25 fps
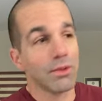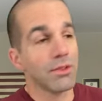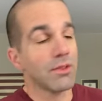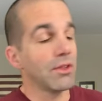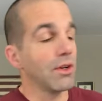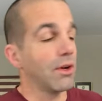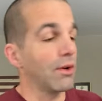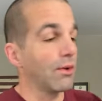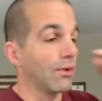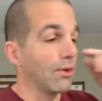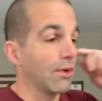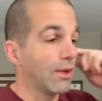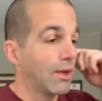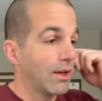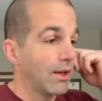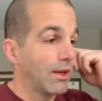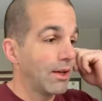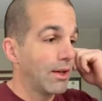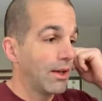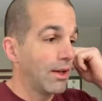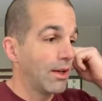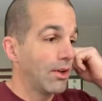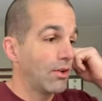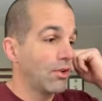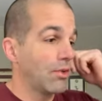So
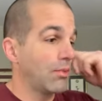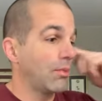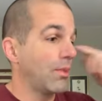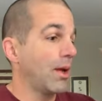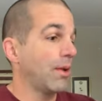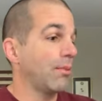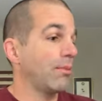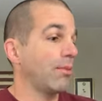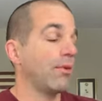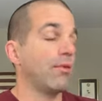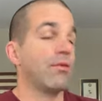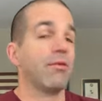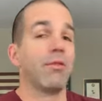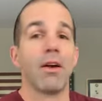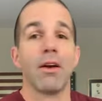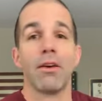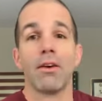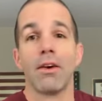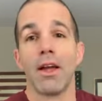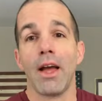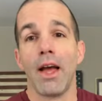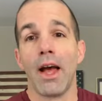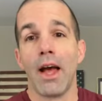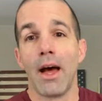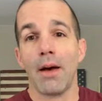it would make me
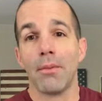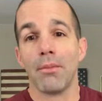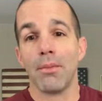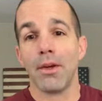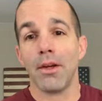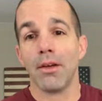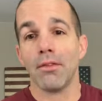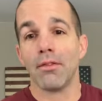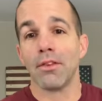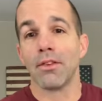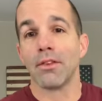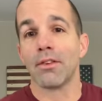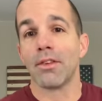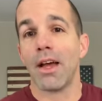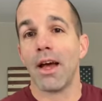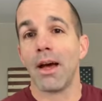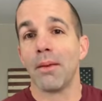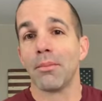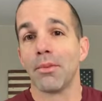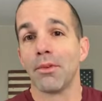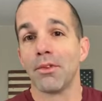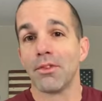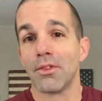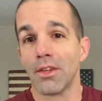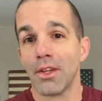very happy if this
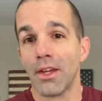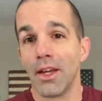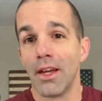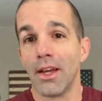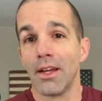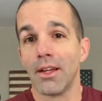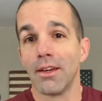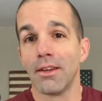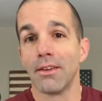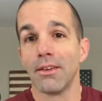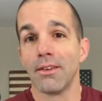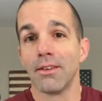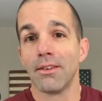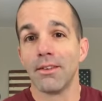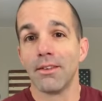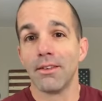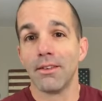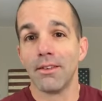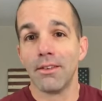happens again